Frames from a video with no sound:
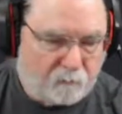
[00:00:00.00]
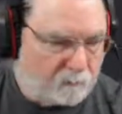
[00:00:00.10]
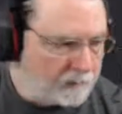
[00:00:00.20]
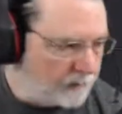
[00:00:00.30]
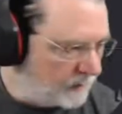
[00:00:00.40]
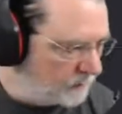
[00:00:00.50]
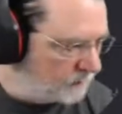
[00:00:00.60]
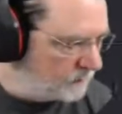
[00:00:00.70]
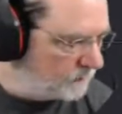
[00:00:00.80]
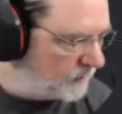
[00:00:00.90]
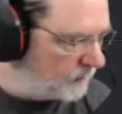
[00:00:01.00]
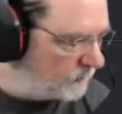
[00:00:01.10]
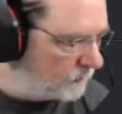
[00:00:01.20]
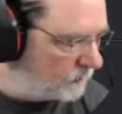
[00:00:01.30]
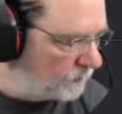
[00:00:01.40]
and leave that.
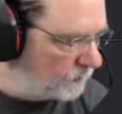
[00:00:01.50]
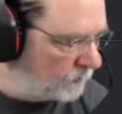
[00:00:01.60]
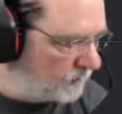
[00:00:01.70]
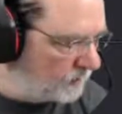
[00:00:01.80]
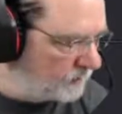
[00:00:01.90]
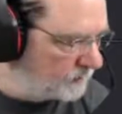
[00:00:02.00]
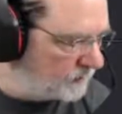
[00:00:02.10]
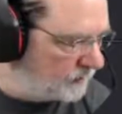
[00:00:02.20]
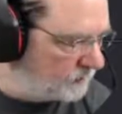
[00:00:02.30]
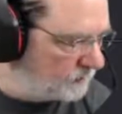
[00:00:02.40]
What is a